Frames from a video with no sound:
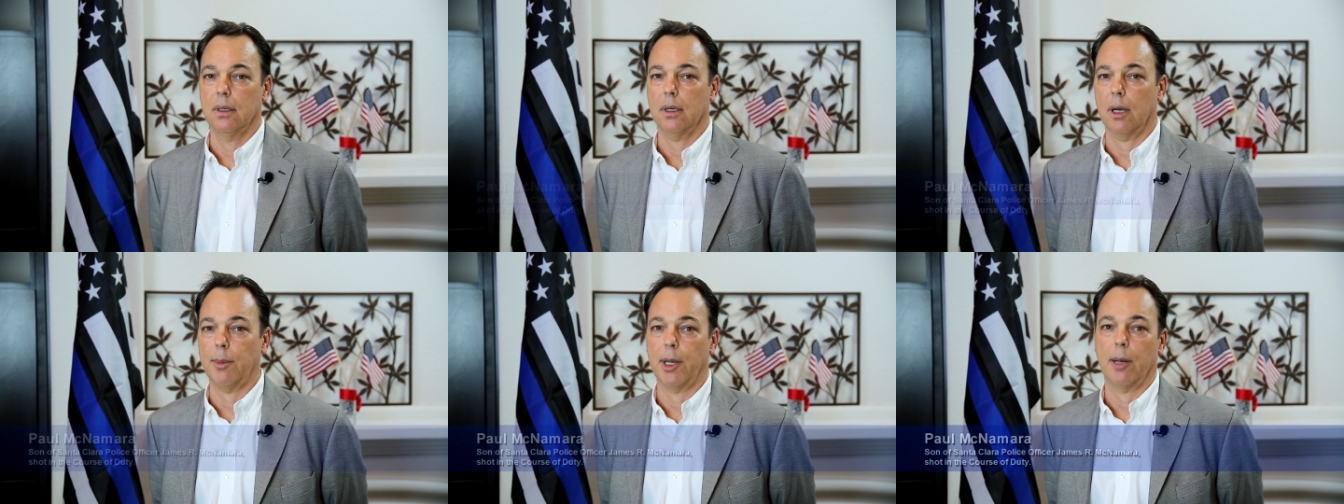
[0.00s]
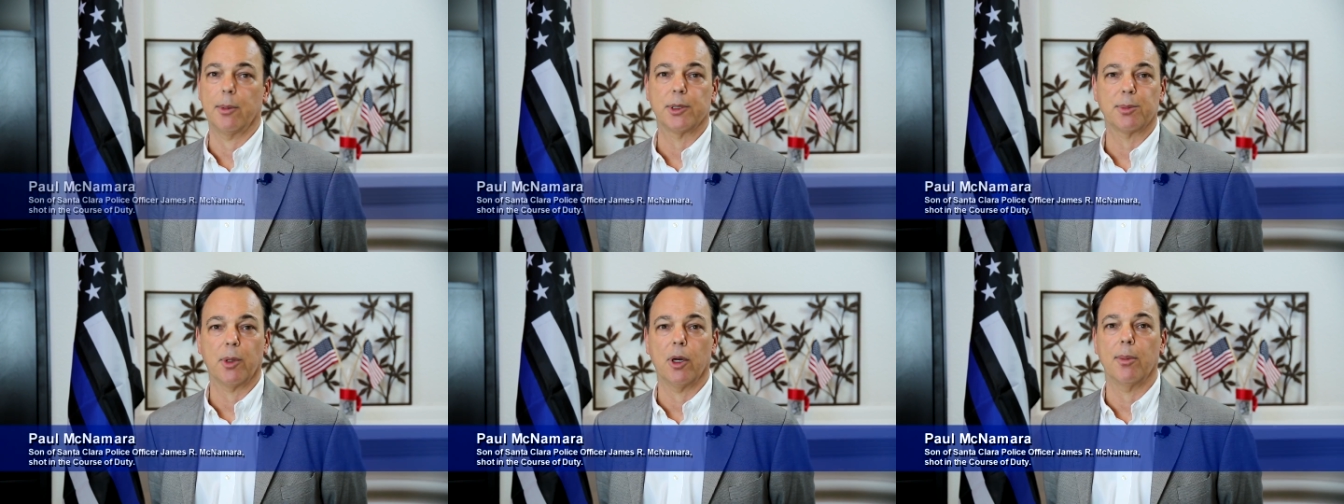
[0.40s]
Hi, my name
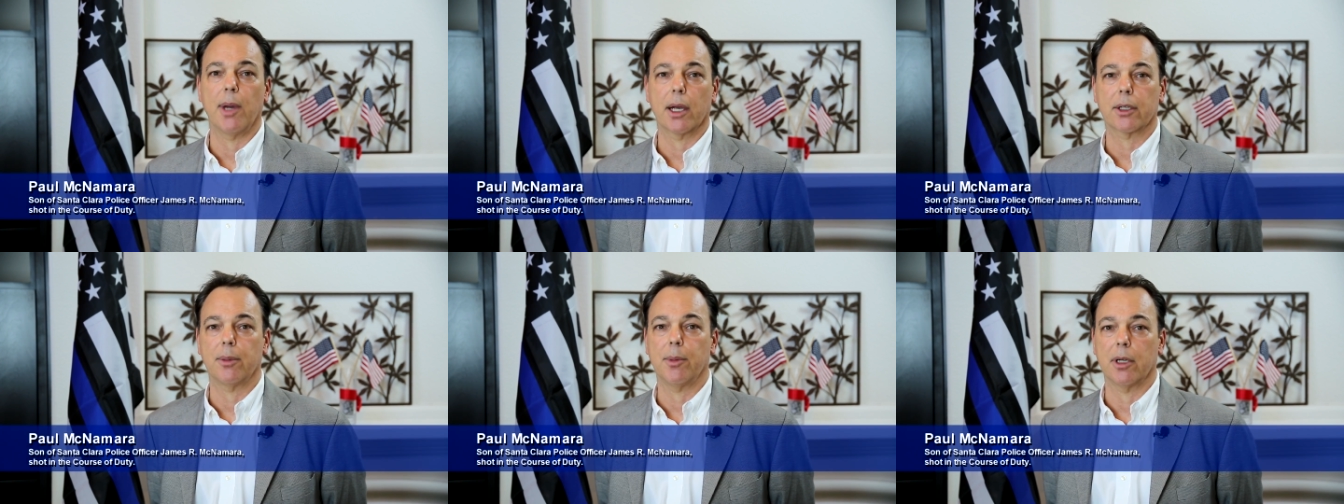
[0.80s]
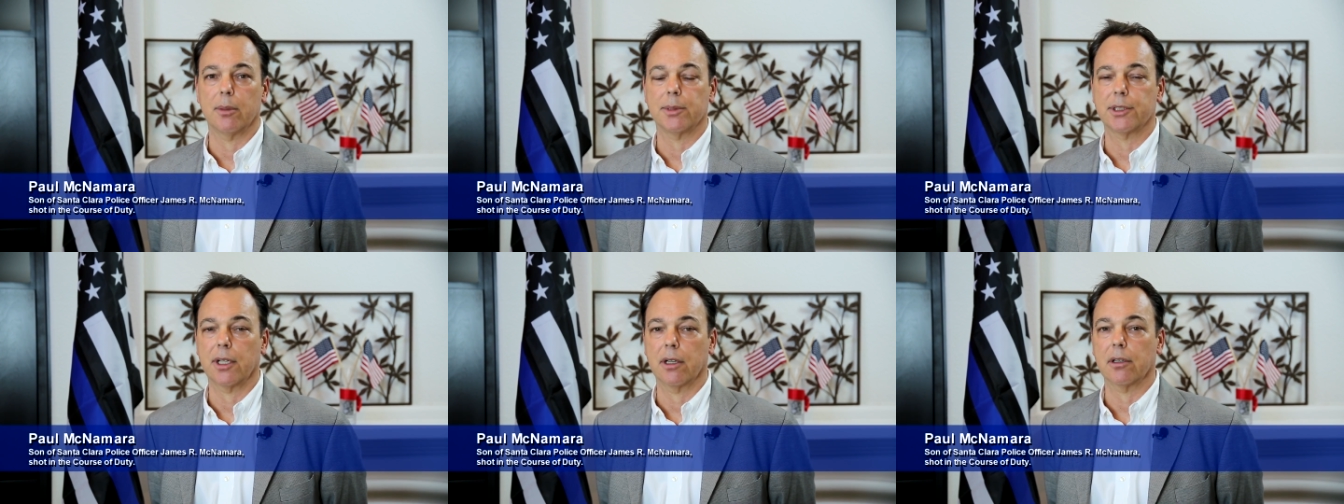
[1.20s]
is Paul McNamara.
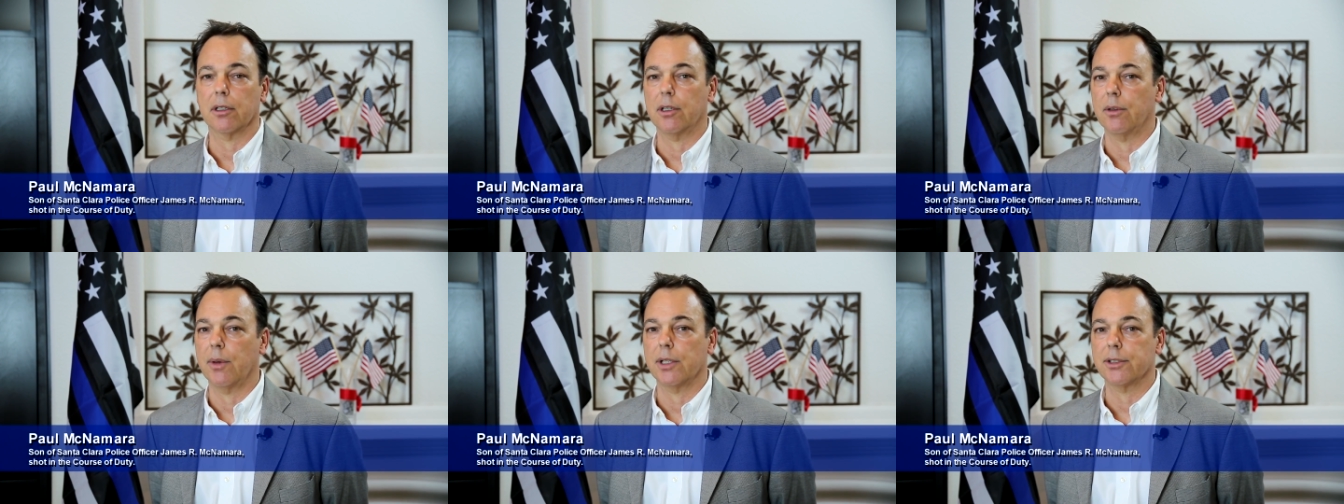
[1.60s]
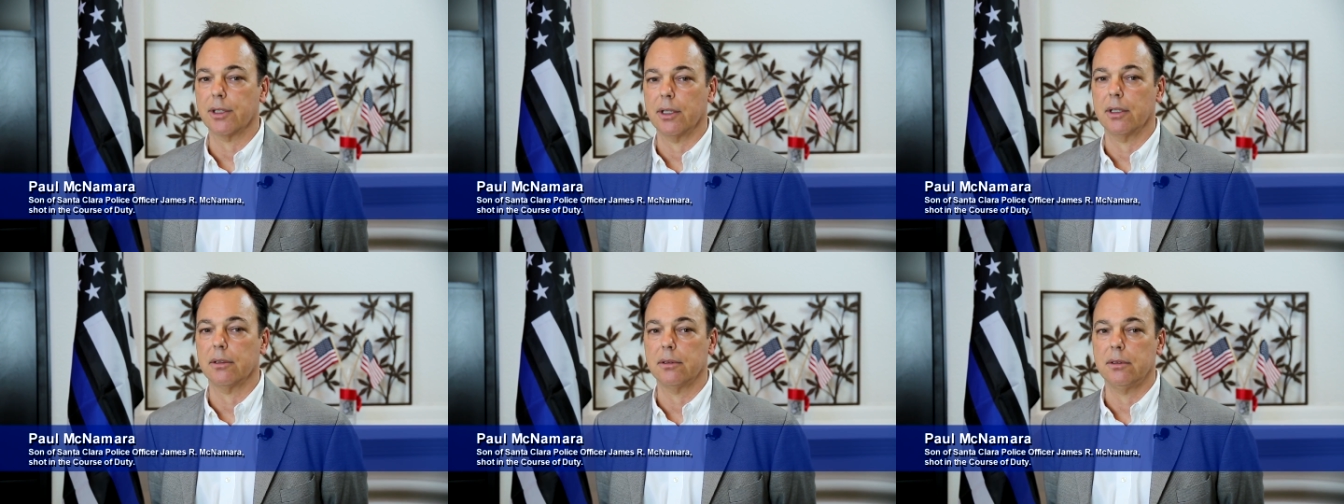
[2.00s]
I'm a Santa Clara
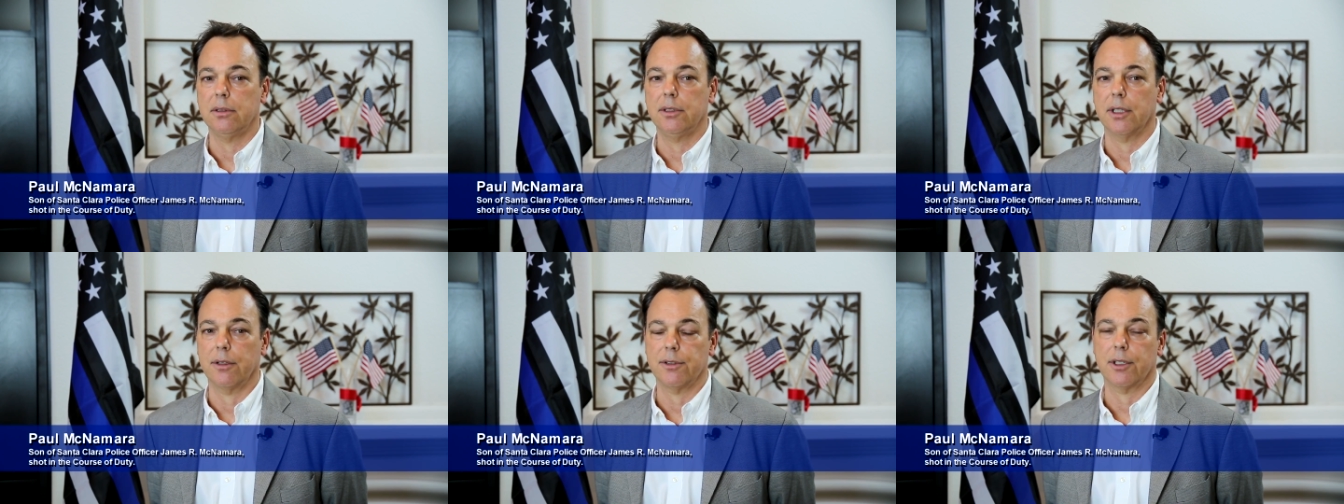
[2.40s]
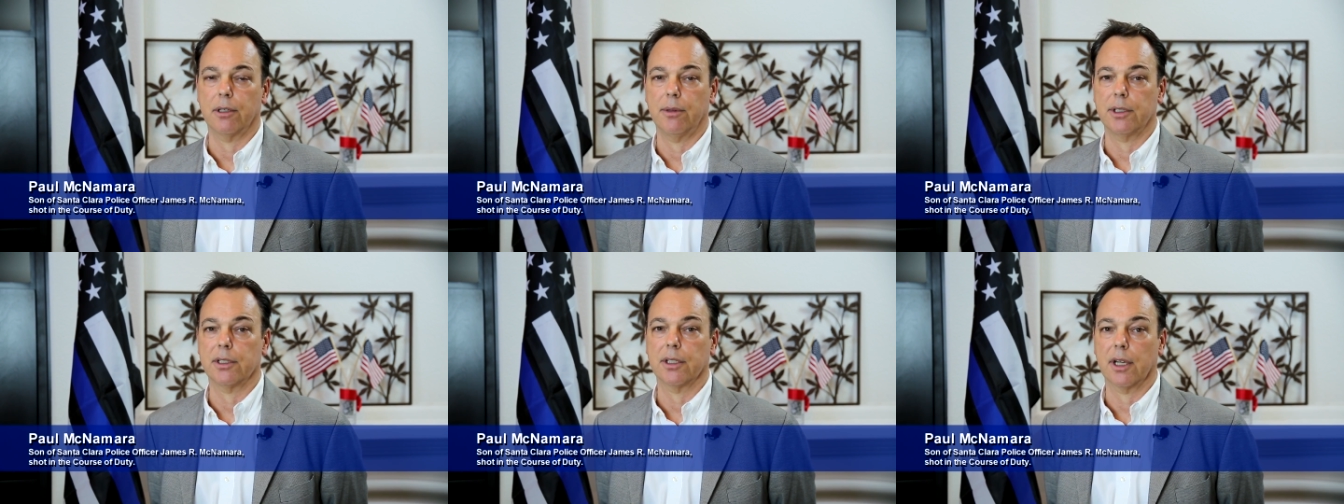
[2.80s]
resident, 10th
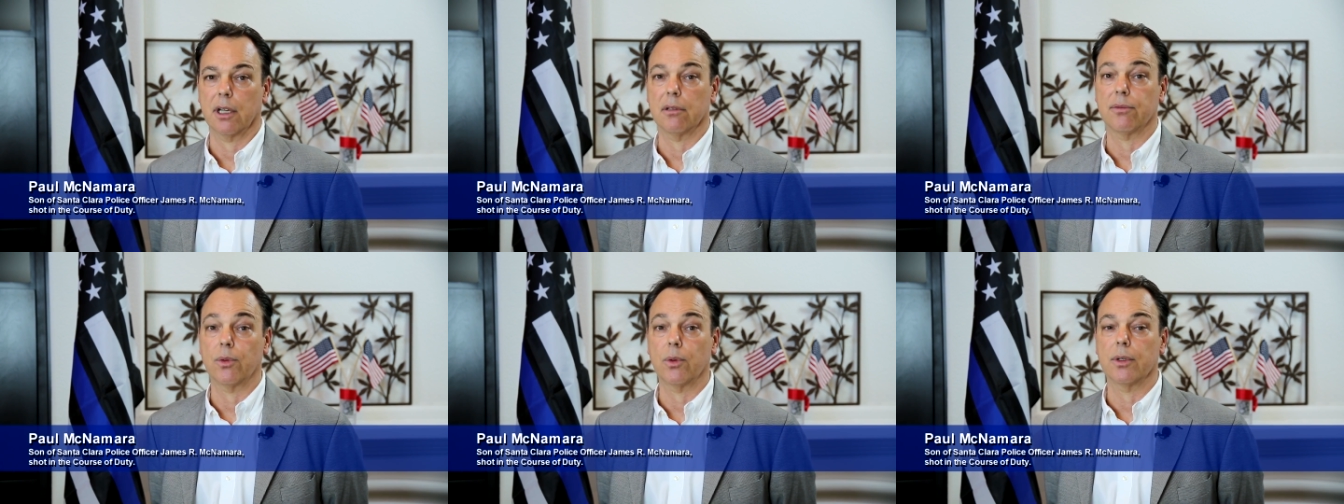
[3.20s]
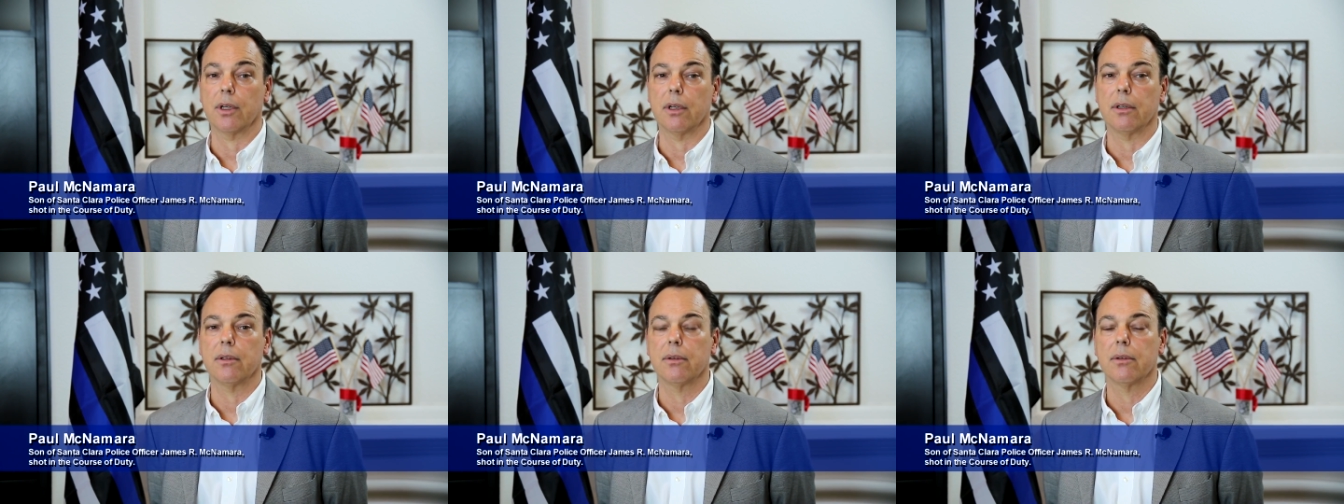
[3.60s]
generation
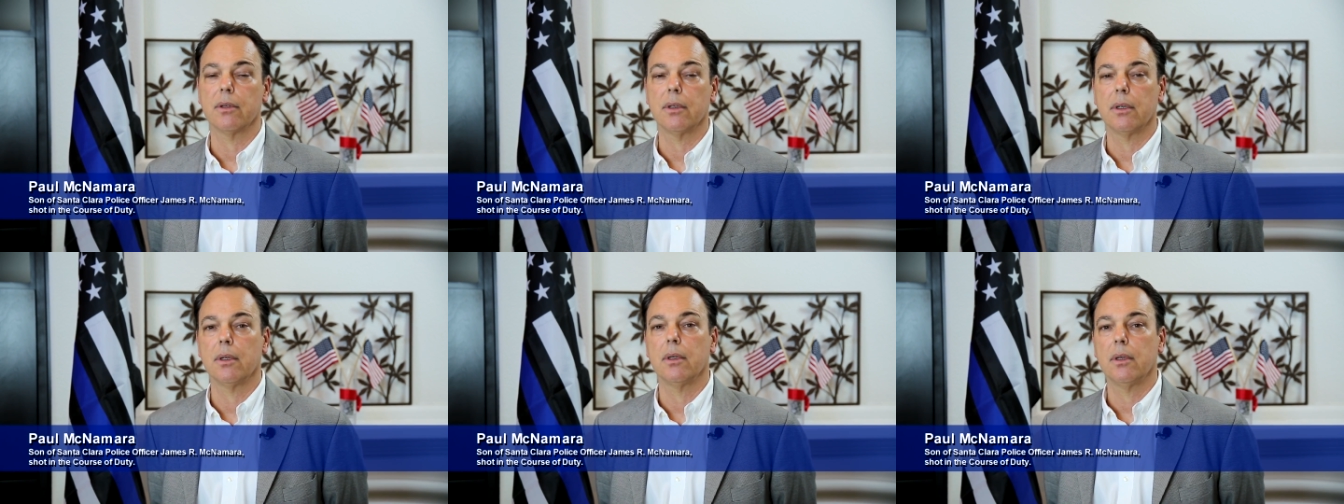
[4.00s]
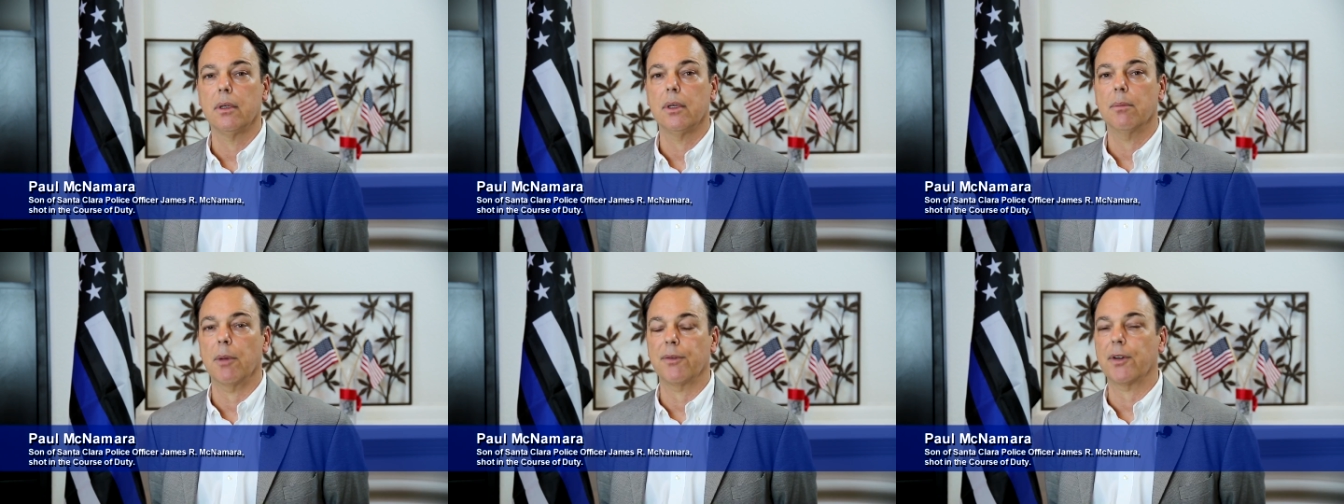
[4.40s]
Californian.
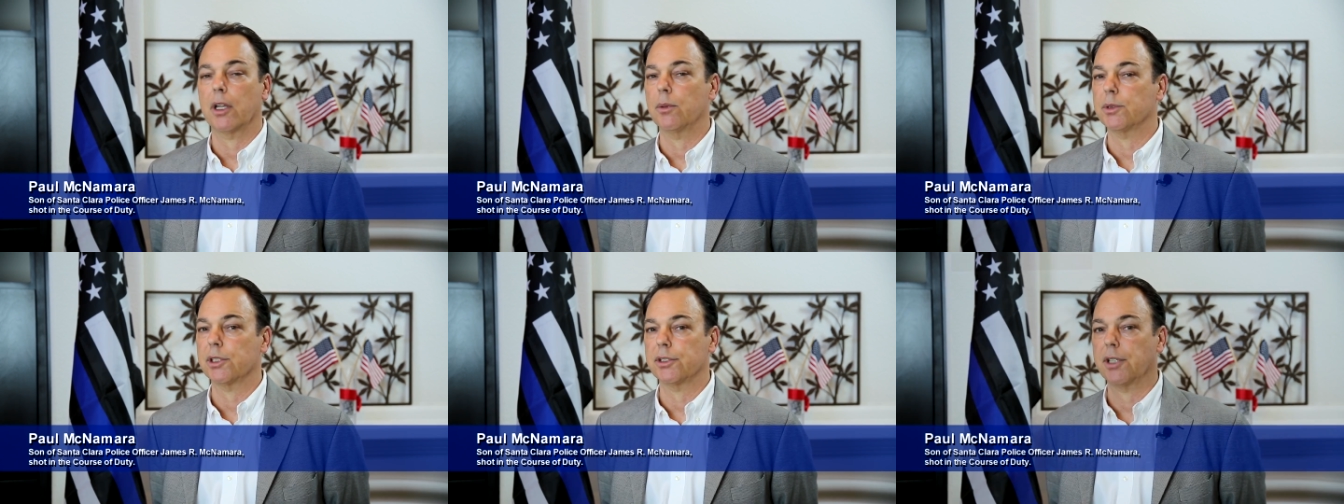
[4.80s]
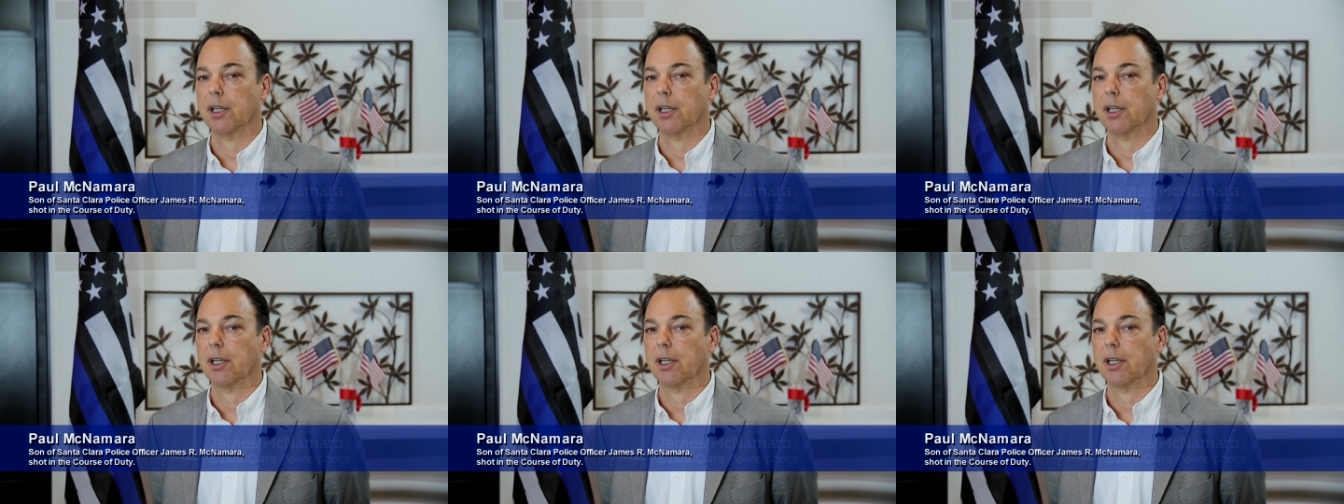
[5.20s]
My father was a